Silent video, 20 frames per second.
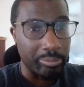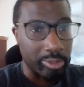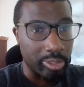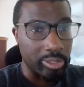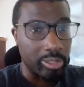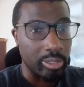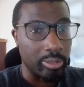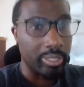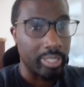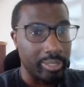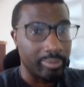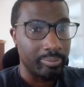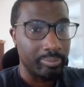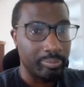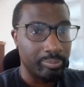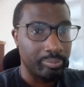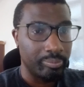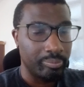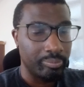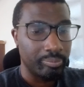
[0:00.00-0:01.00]
to do it
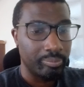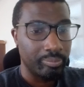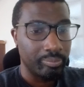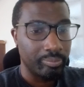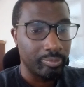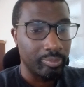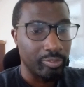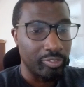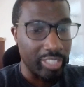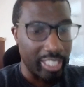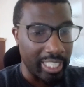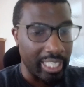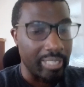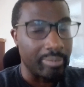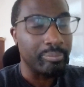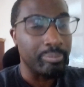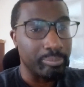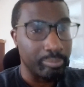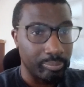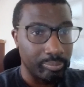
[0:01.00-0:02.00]
for
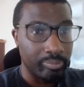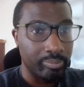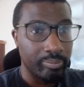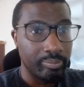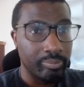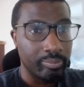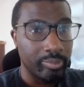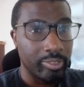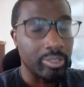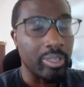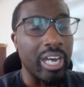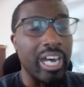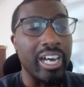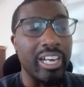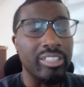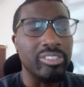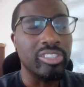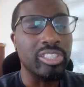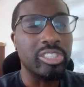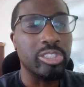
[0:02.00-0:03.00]
him. So I
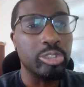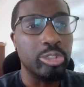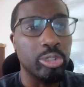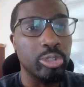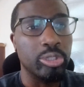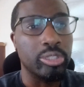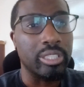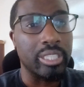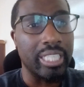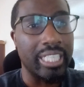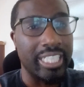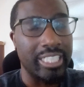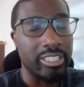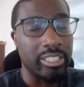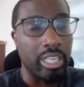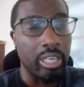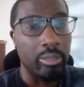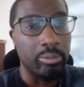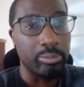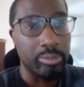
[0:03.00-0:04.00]
understood his
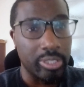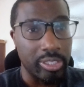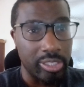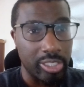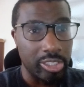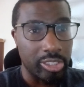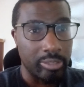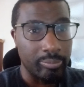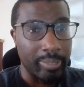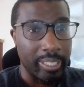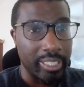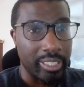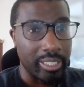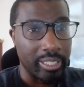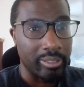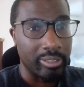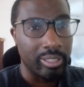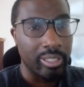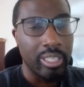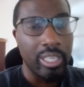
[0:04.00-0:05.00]
own decision
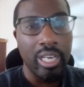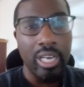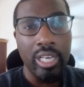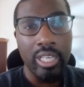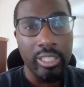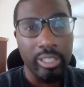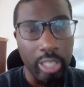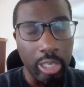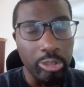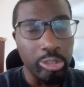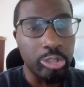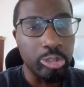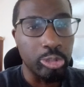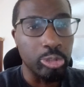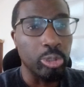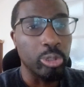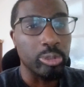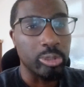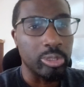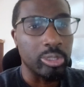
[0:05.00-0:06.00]
making. Those
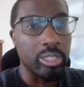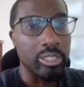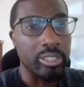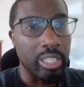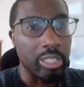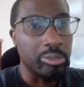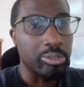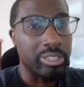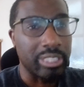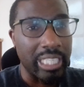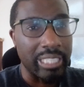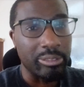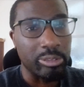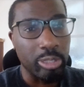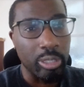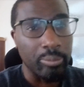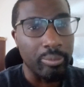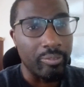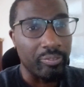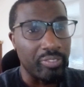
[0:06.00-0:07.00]
same
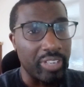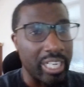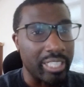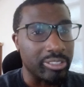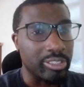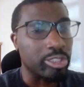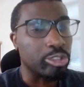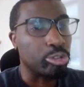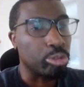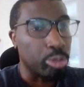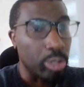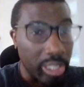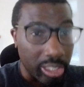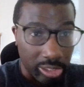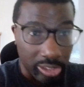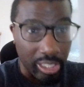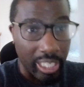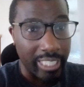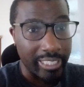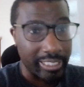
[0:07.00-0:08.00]
Tottenham fans
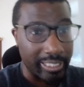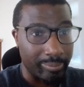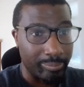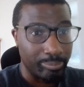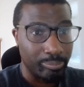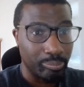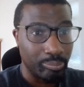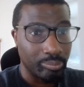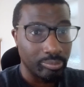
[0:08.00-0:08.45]
criticise him.